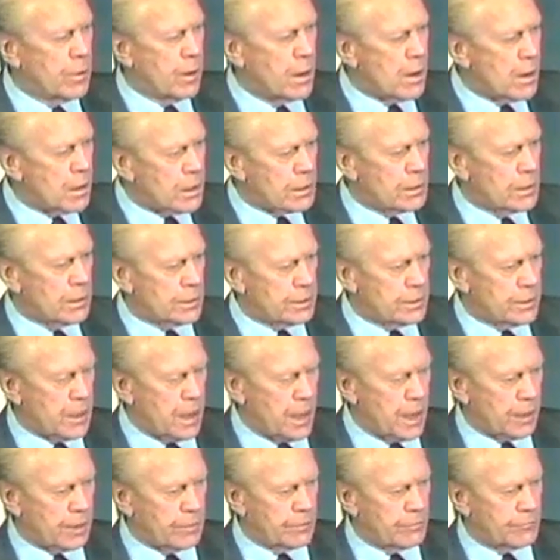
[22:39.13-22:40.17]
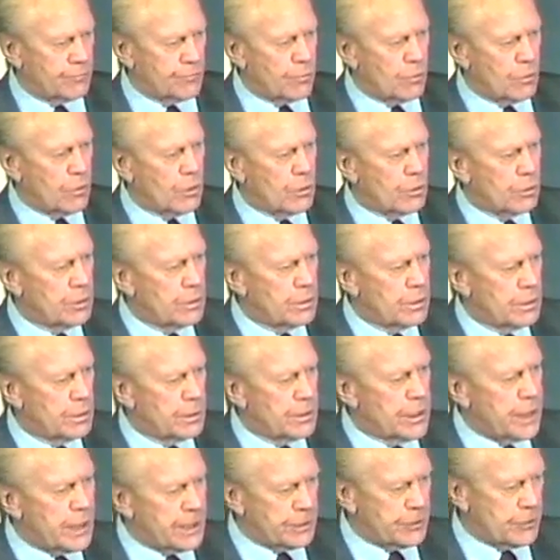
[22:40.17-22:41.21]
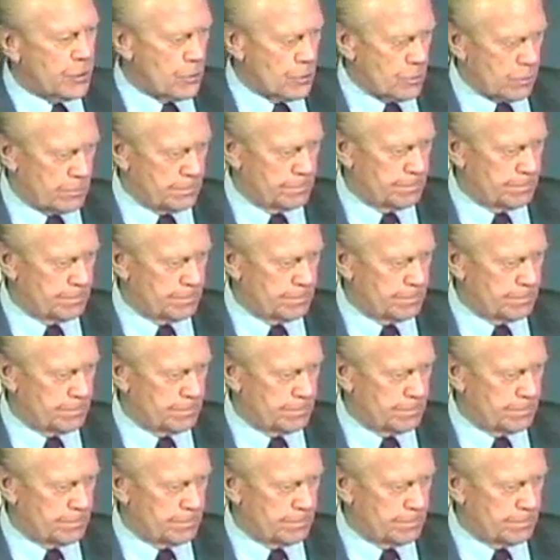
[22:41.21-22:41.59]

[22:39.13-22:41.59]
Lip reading: architect for NATO.